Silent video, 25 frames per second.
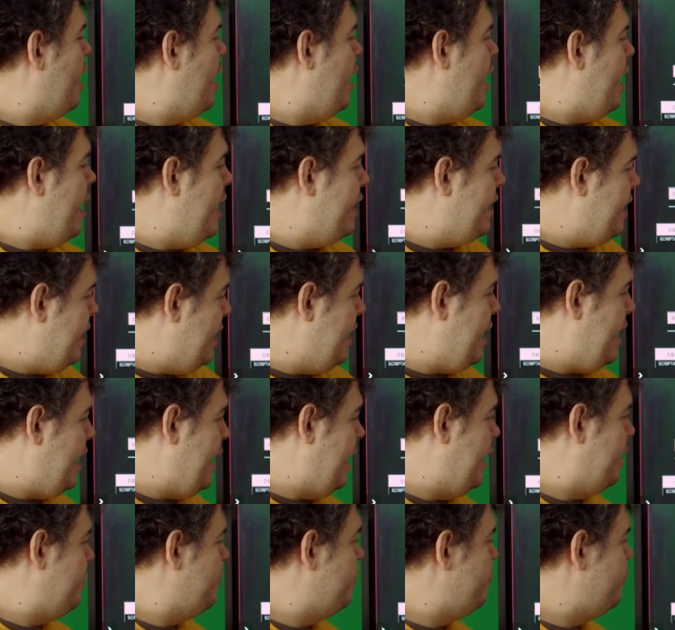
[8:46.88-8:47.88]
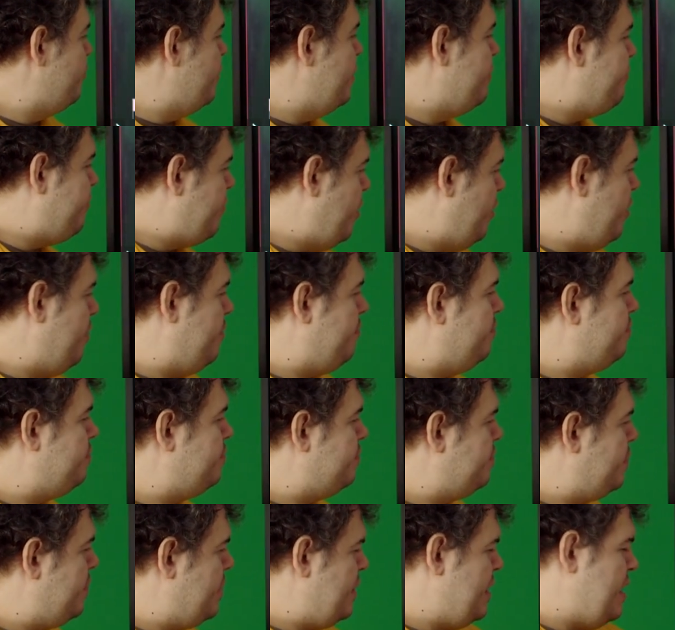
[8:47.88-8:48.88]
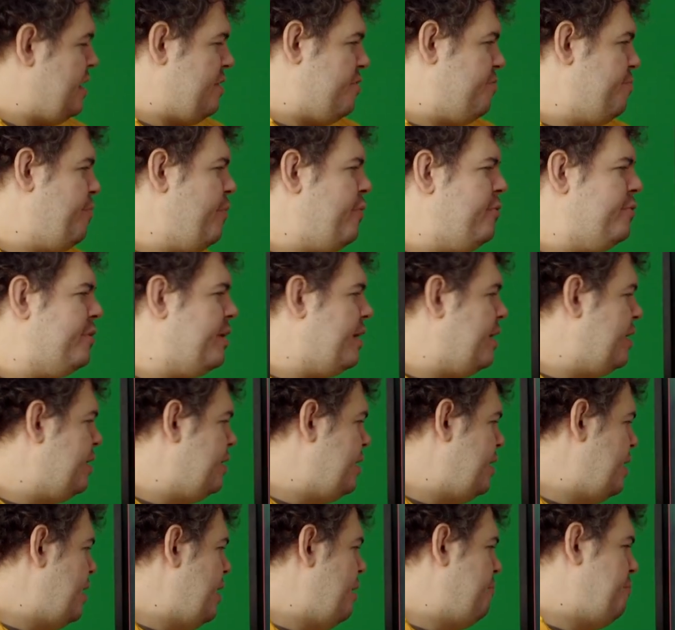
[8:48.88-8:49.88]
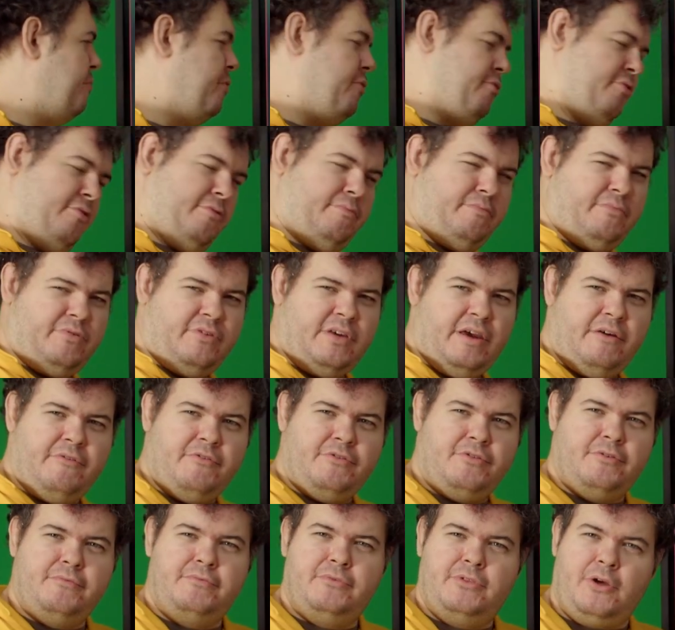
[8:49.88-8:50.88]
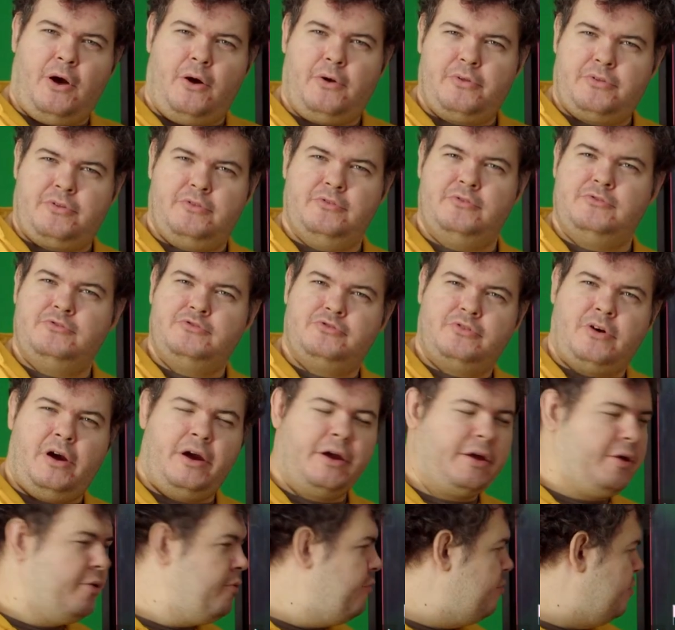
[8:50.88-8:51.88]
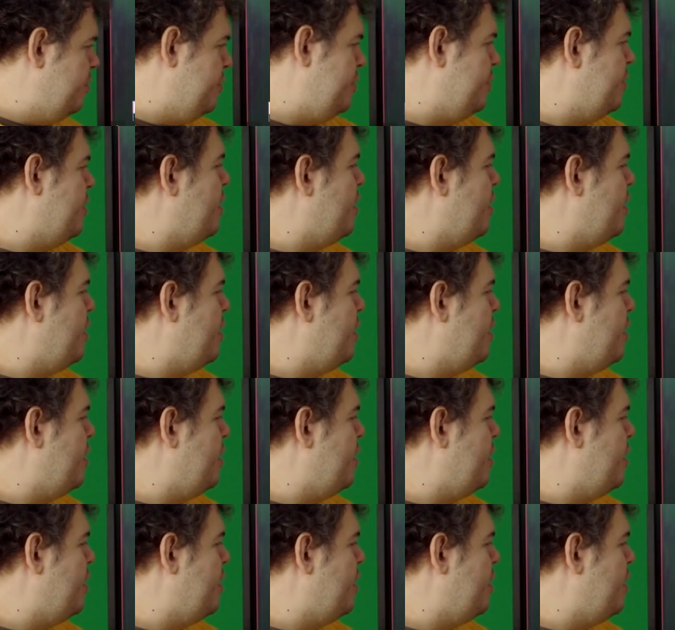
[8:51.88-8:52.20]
And here we've got it spawned in, and we've got some series of dots and triangles and